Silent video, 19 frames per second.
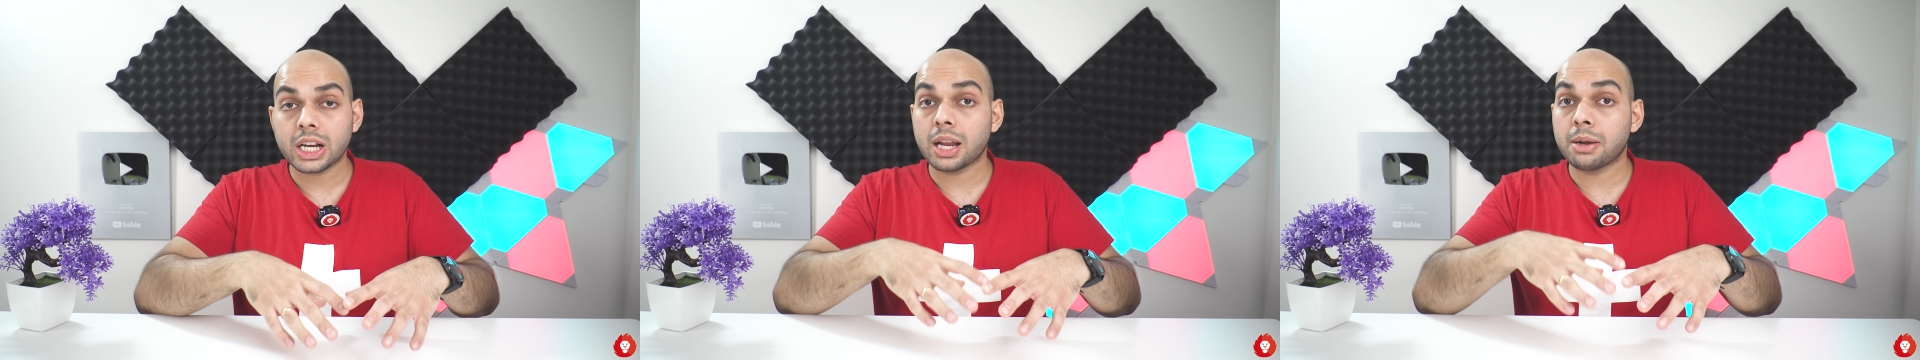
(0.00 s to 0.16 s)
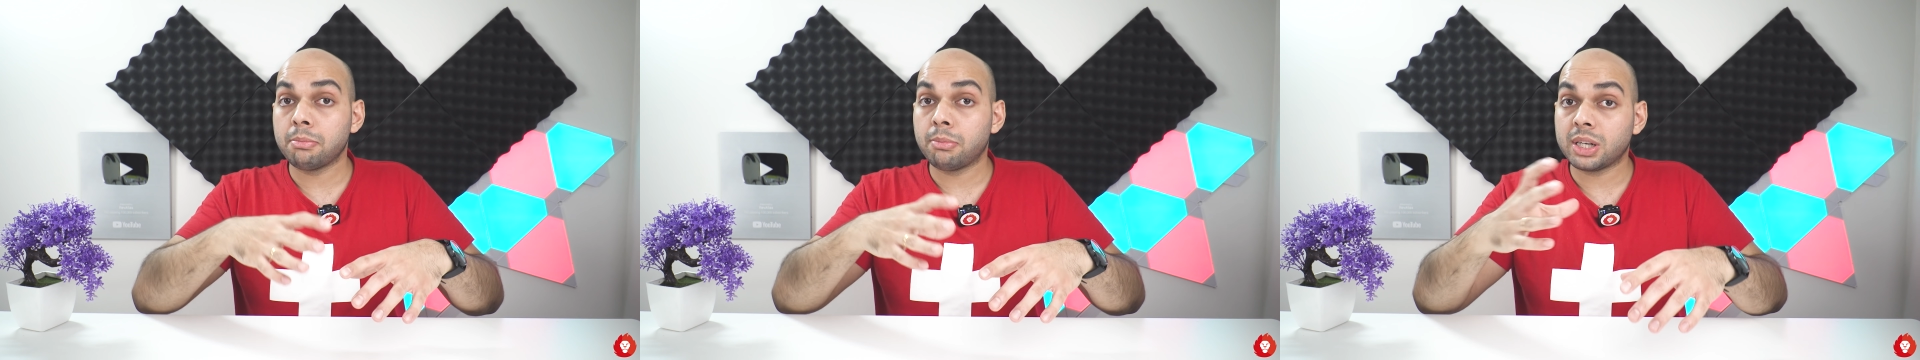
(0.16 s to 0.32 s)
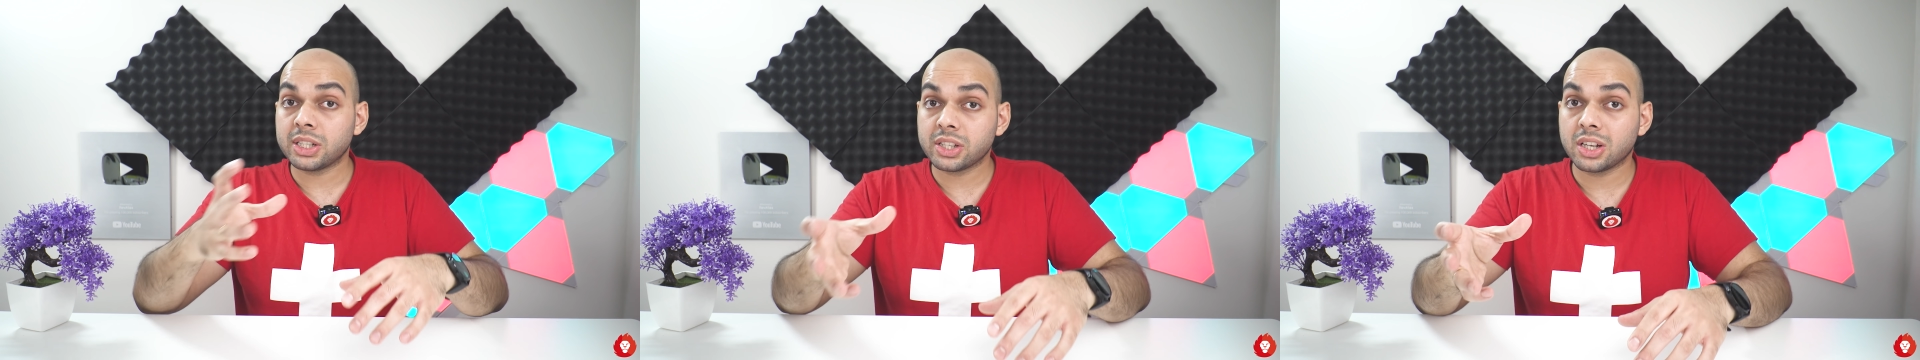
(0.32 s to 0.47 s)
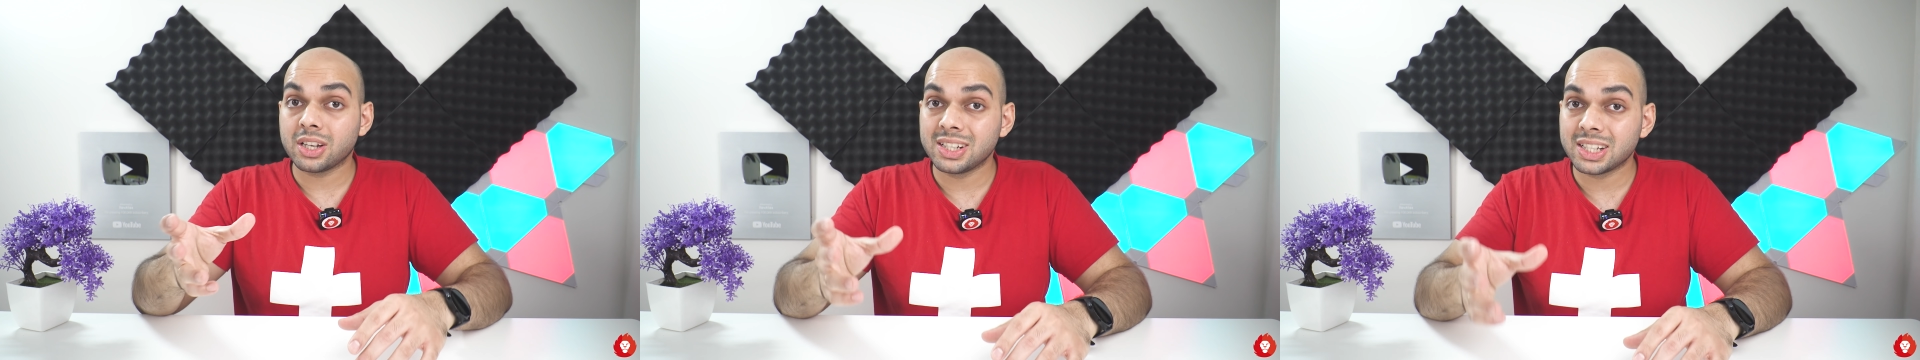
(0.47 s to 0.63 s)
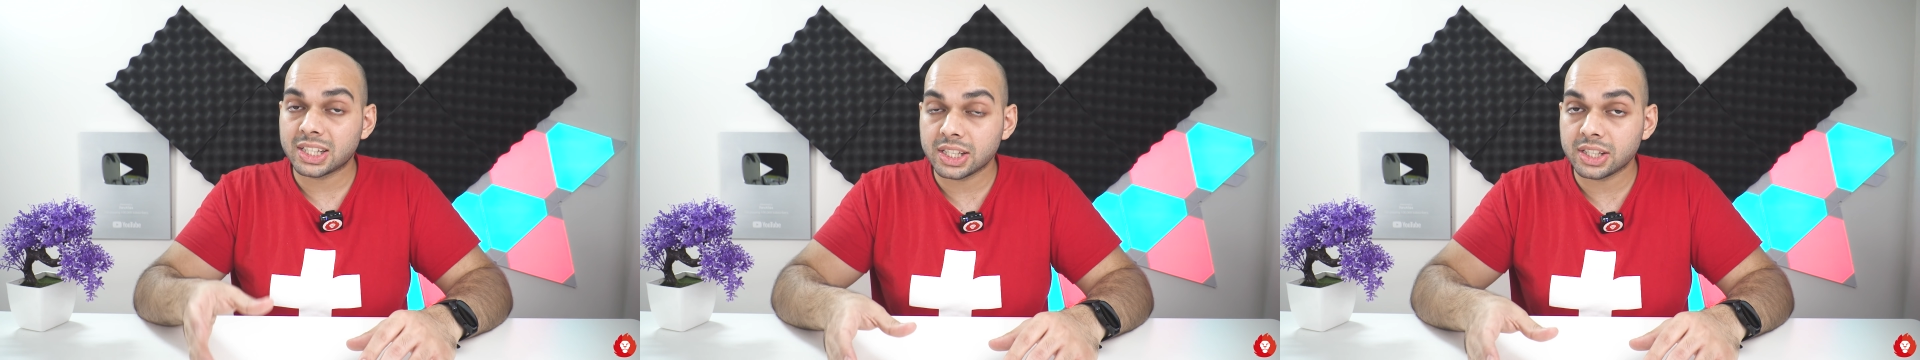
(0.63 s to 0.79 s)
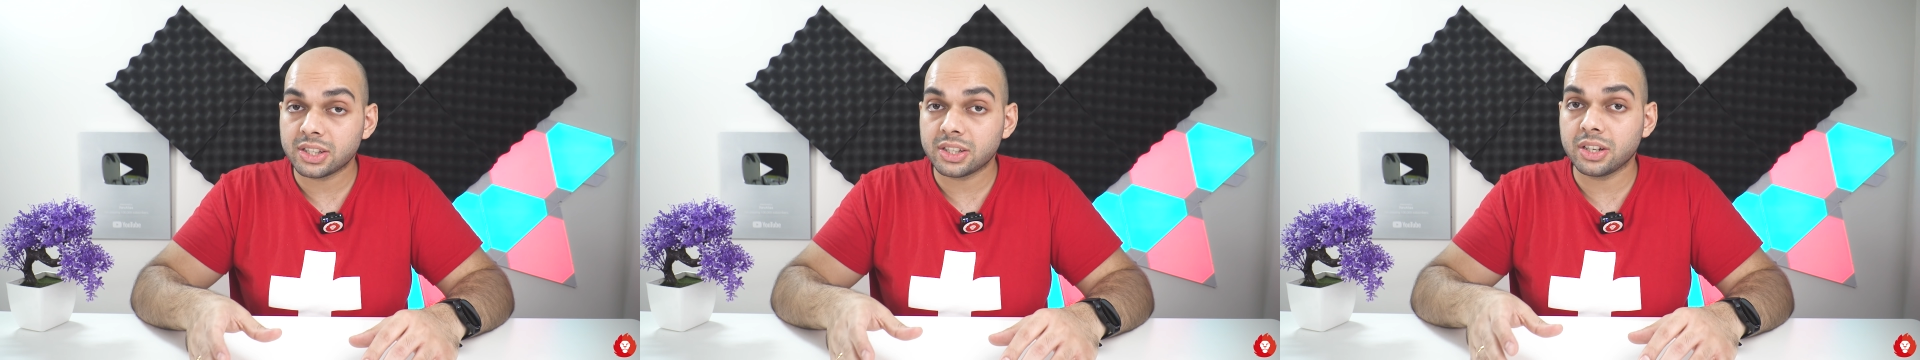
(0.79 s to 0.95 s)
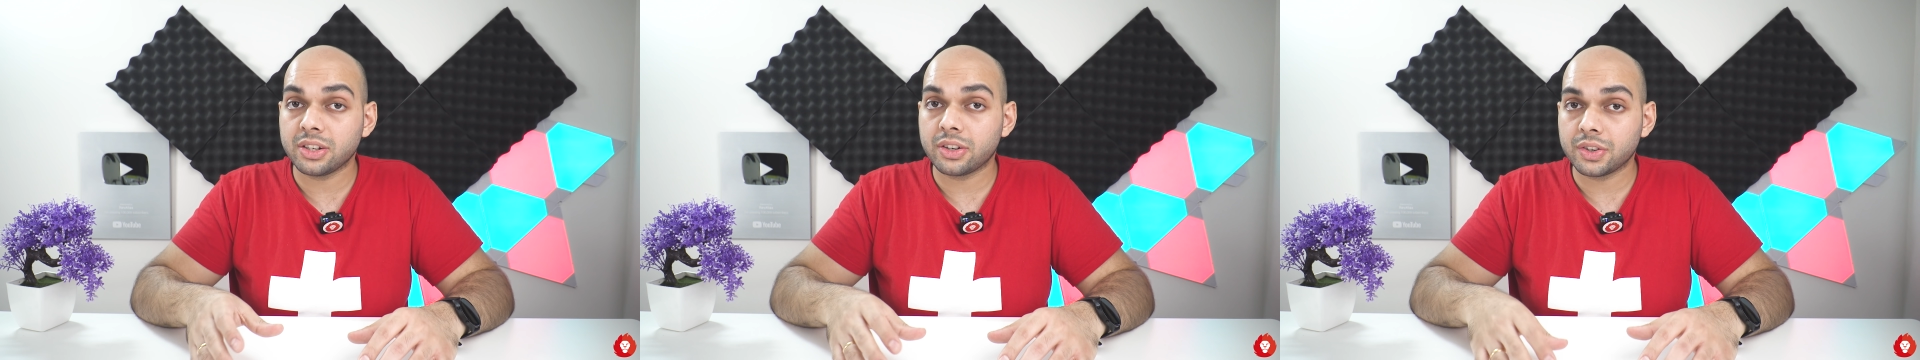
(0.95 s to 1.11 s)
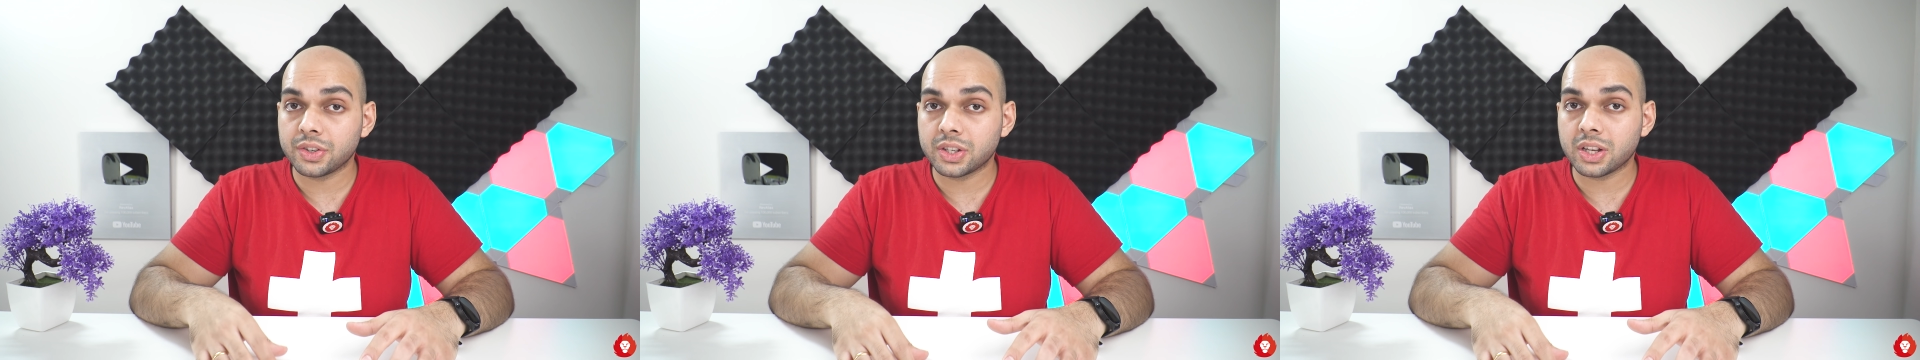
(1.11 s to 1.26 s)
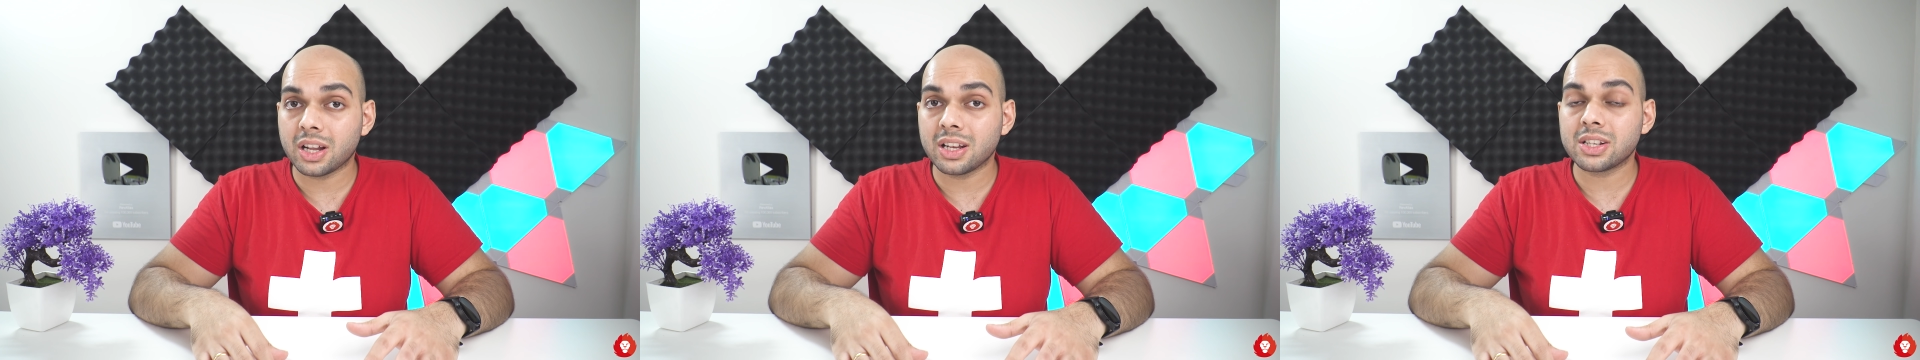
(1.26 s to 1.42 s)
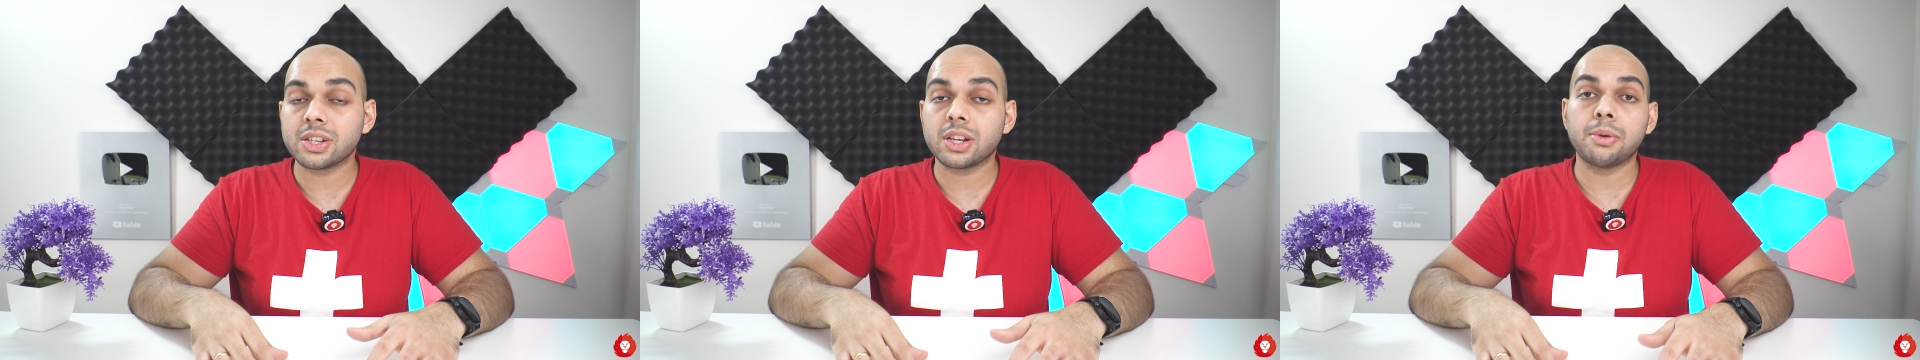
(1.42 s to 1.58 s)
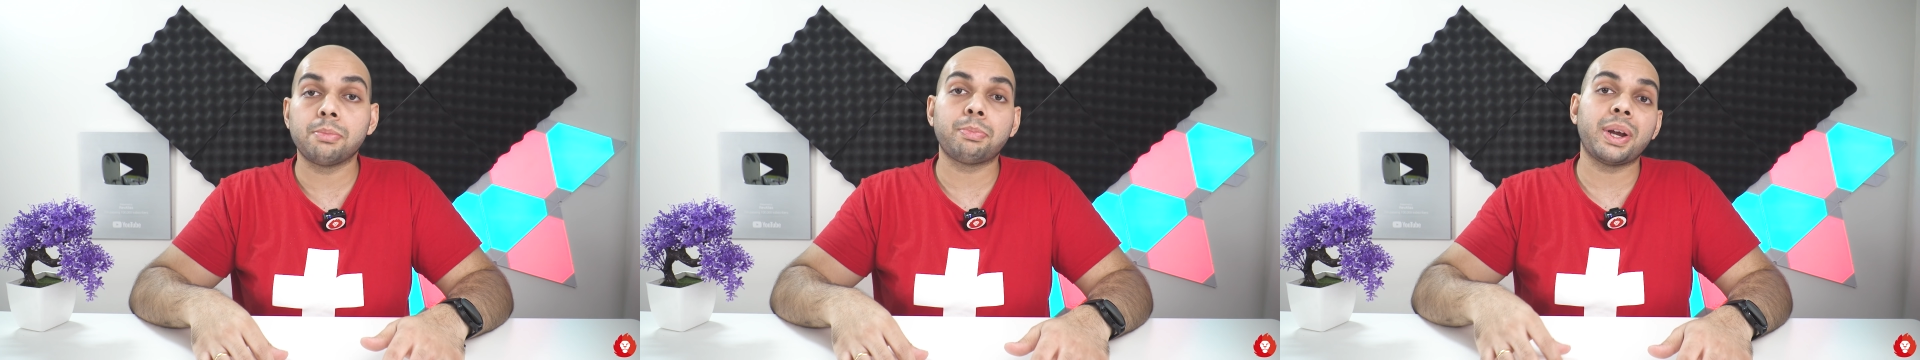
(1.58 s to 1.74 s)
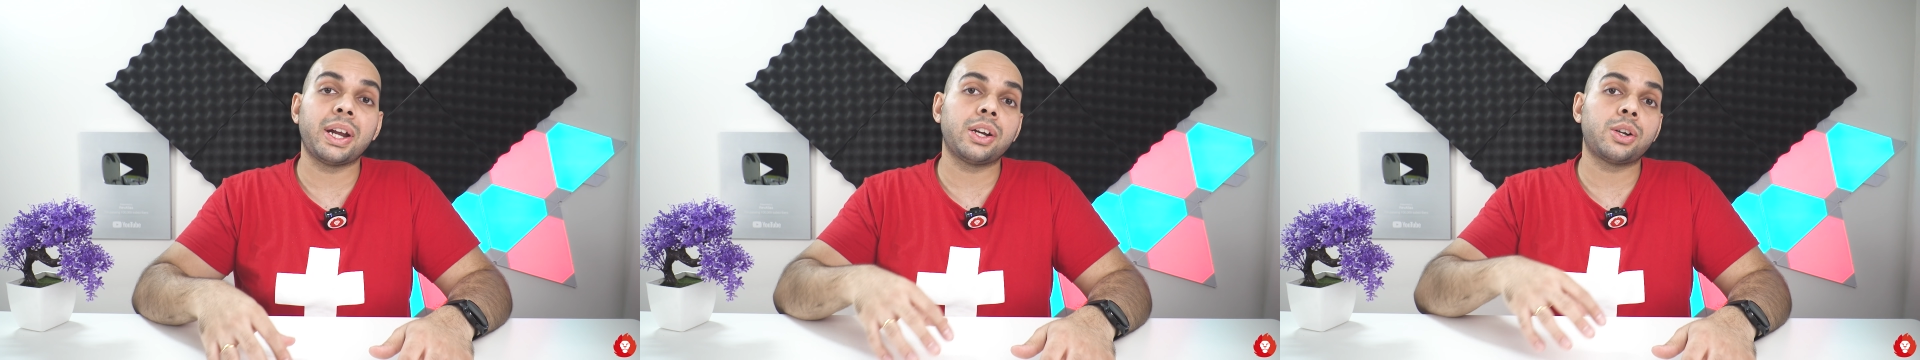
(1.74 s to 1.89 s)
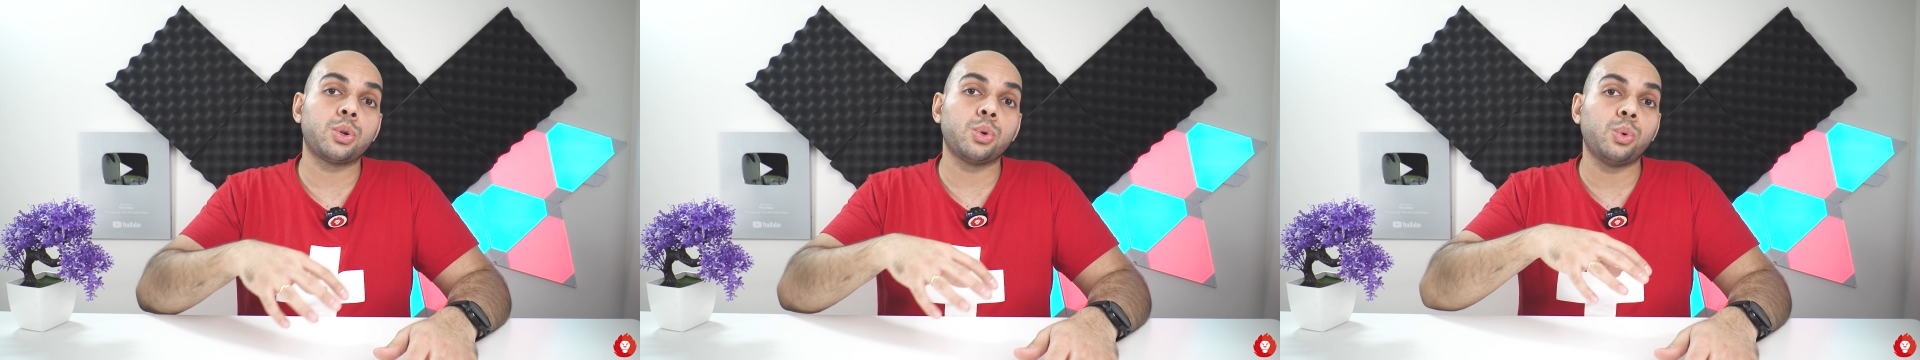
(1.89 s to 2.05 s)
and much consistent results
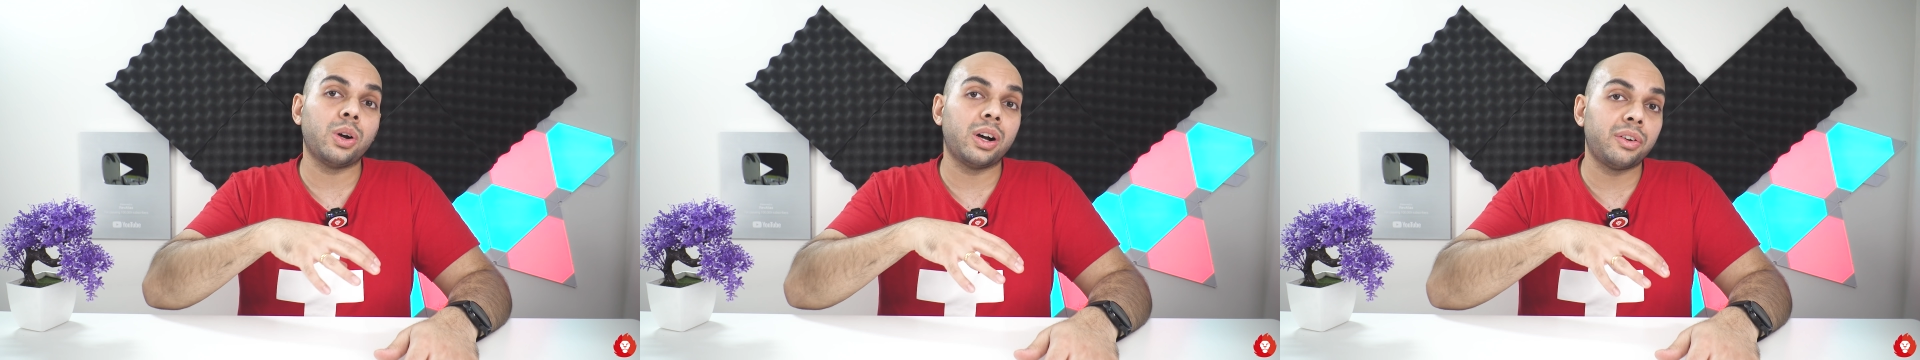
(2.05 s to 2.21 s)
compared to